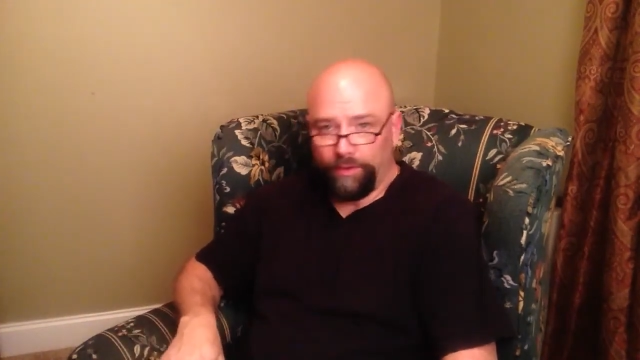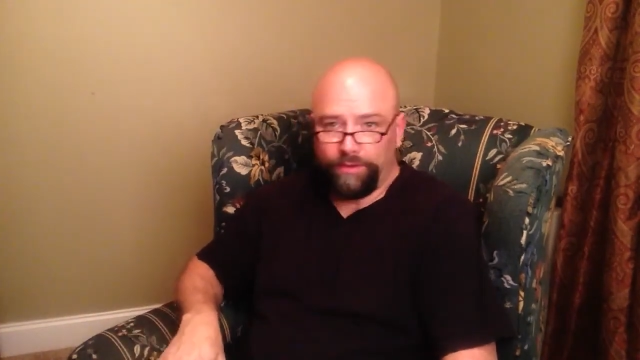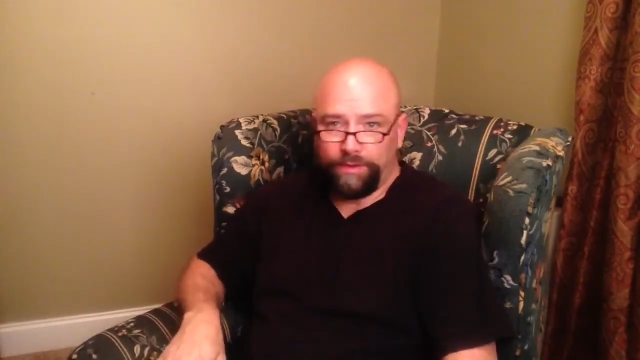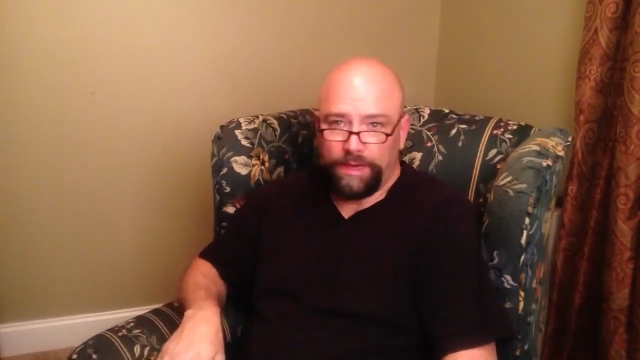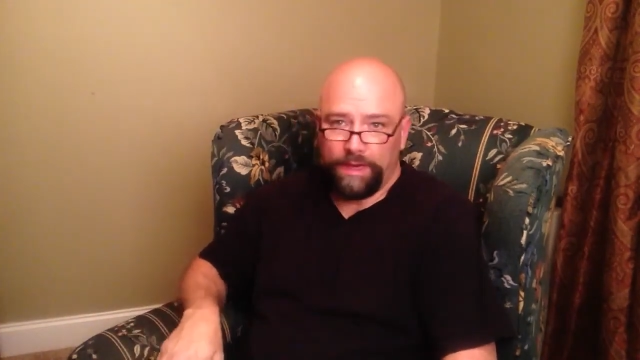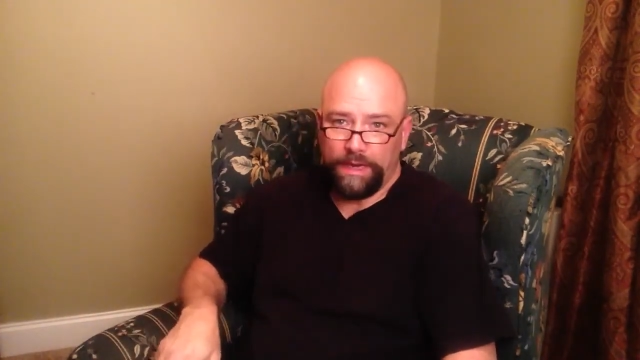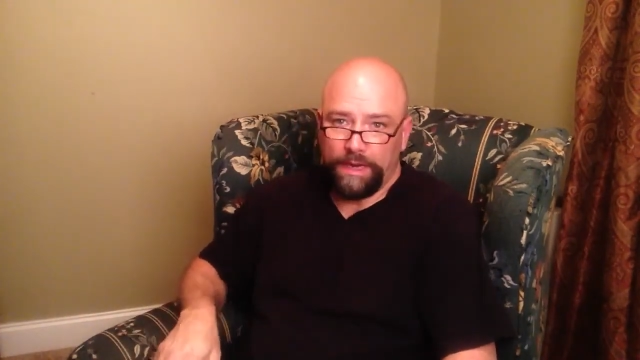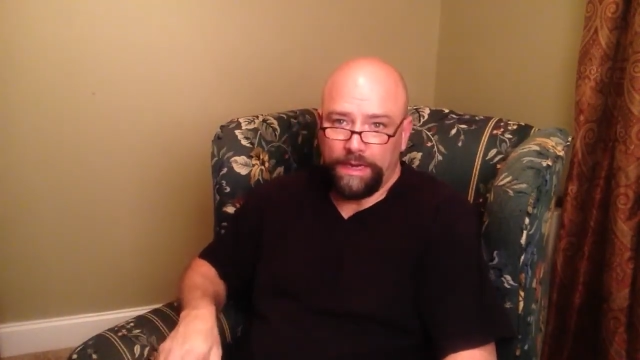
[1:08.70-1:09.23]
a
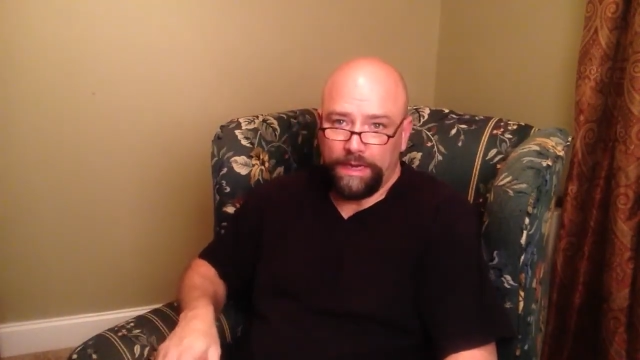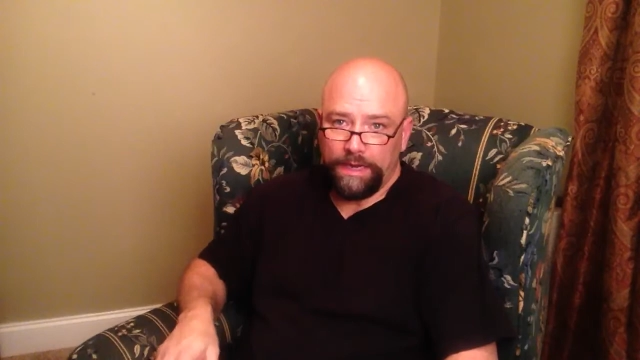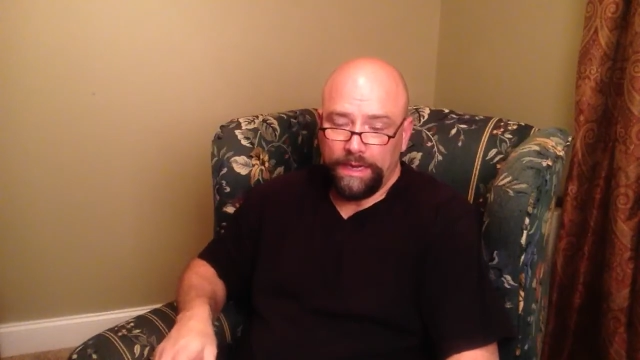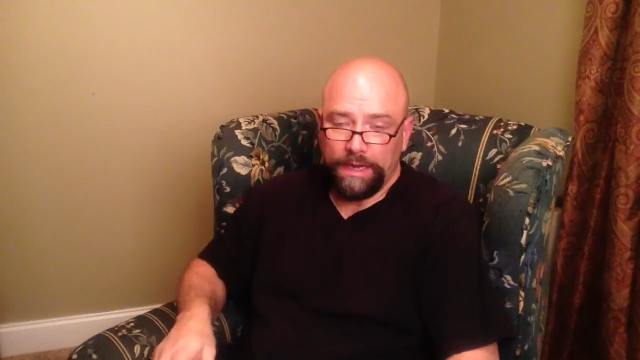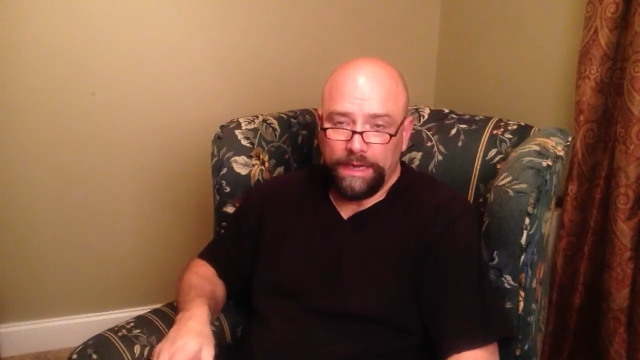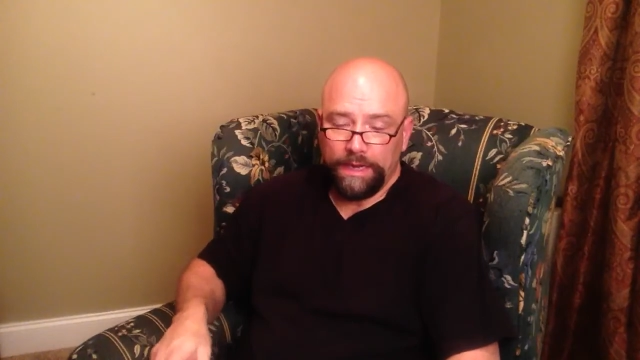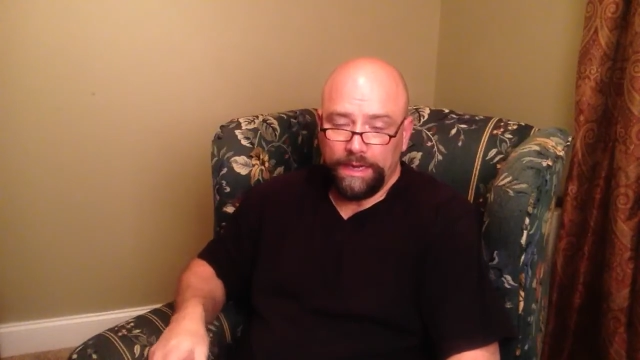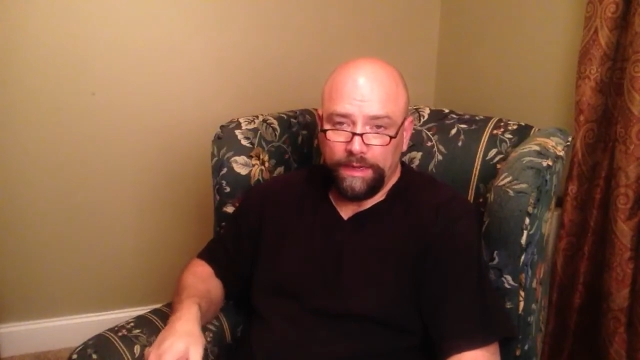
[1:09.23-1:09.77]

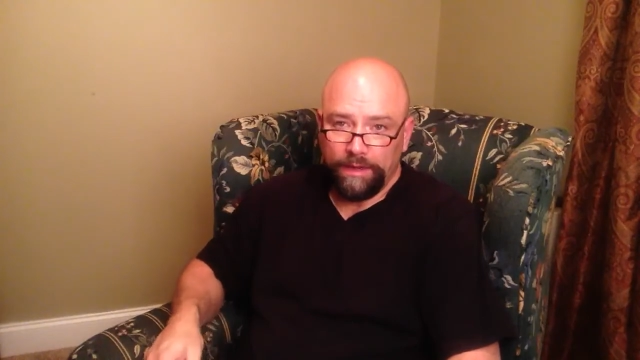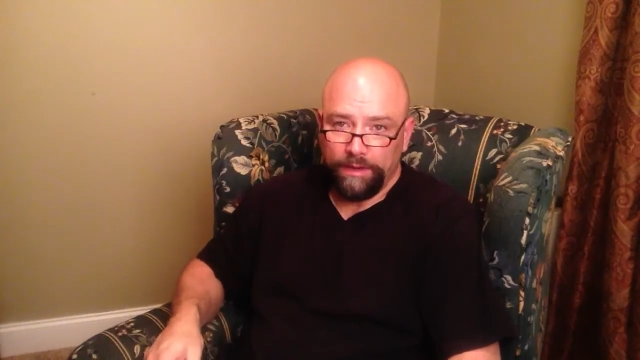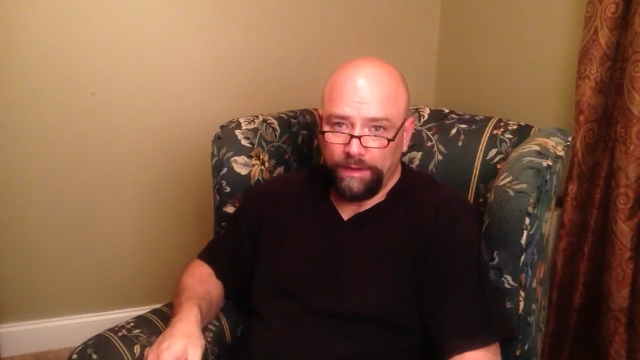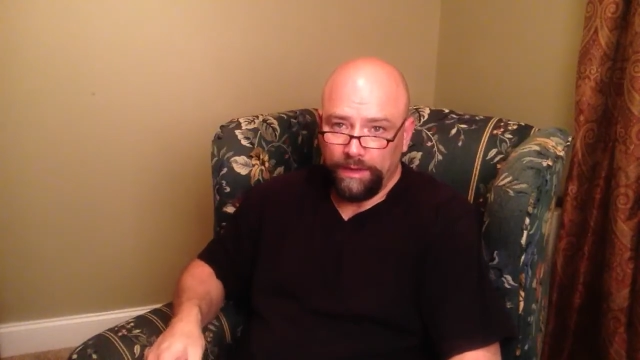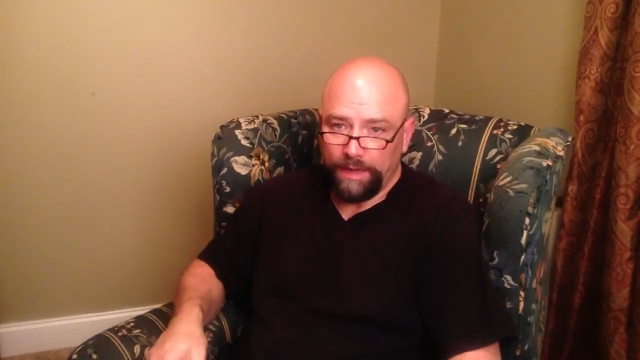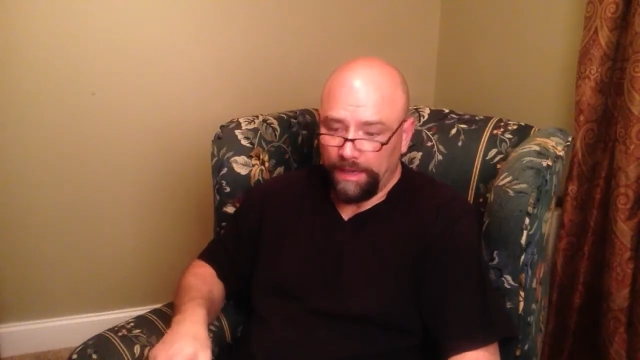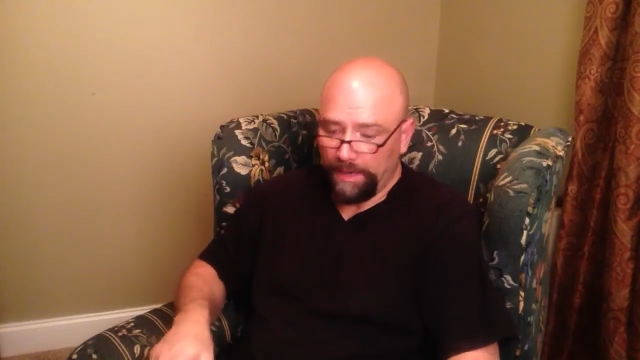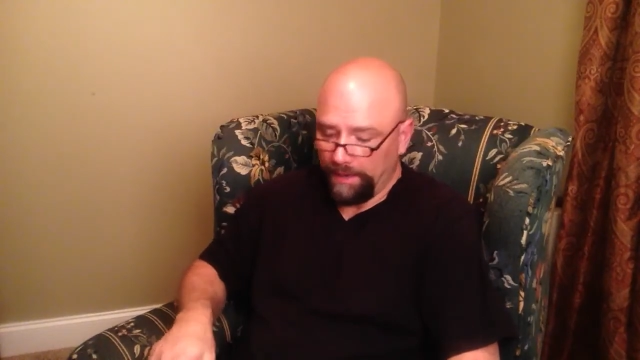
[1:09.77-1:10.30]
1099,
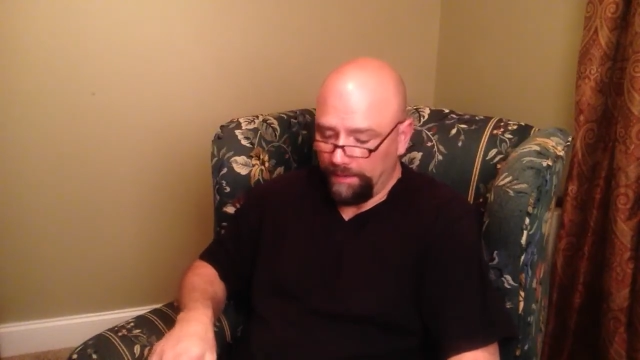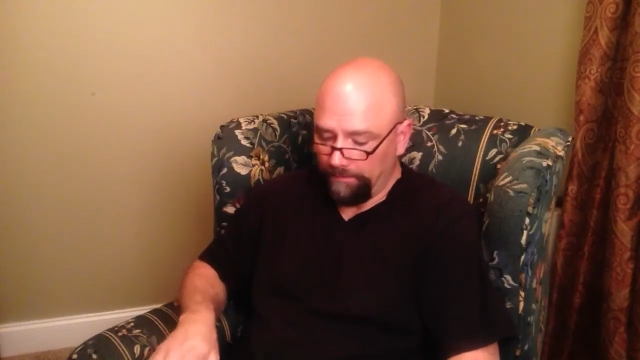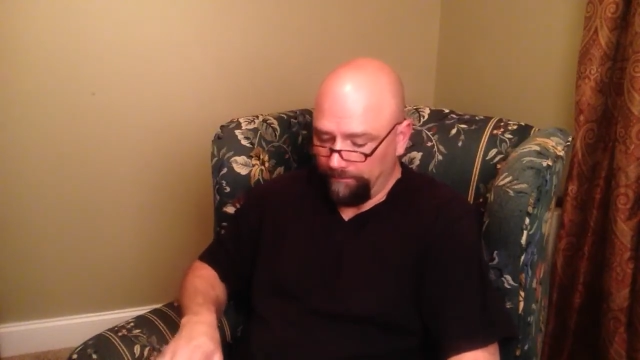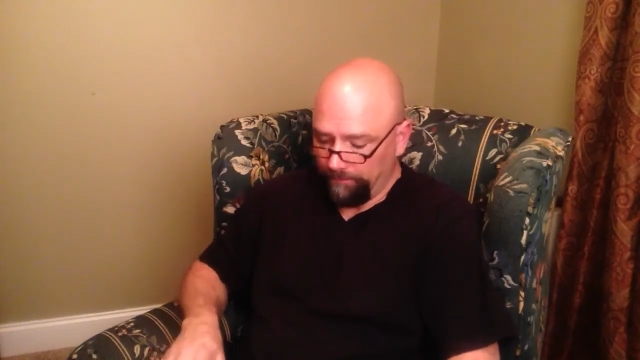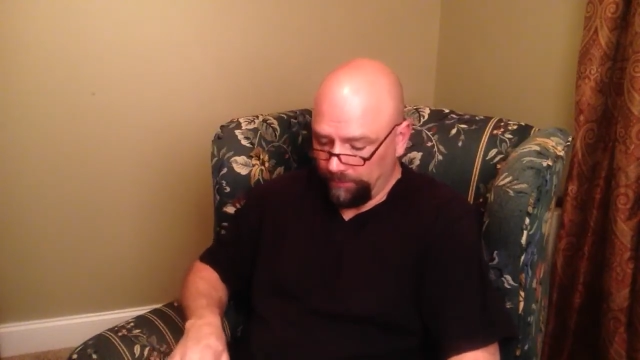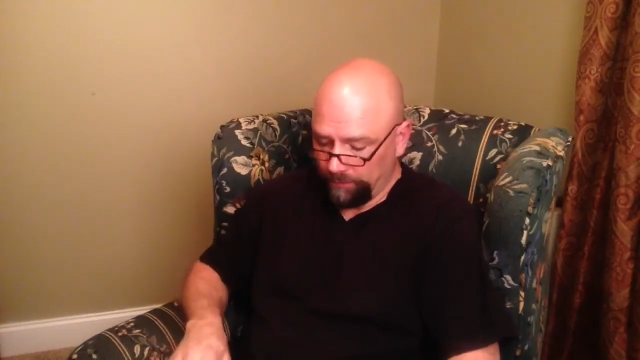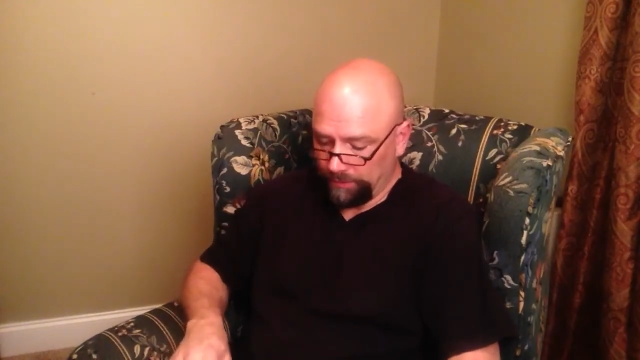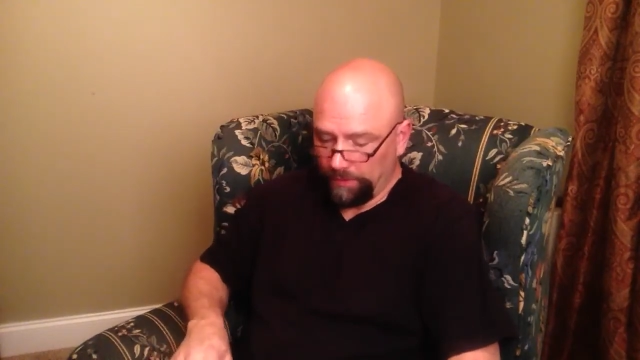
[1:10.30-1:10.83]

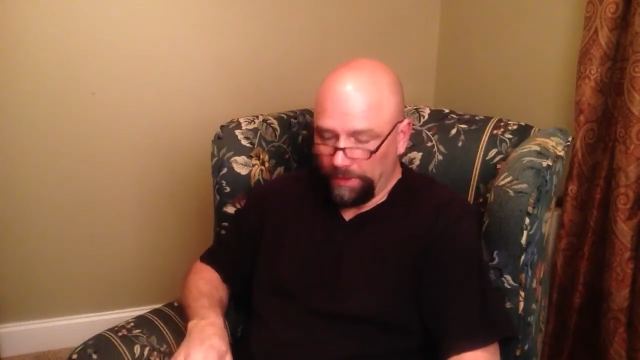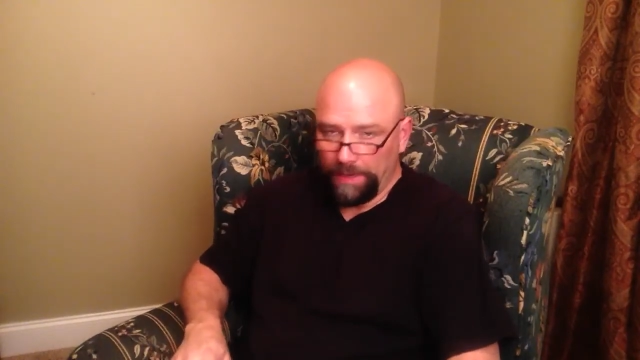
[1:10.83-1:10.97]
so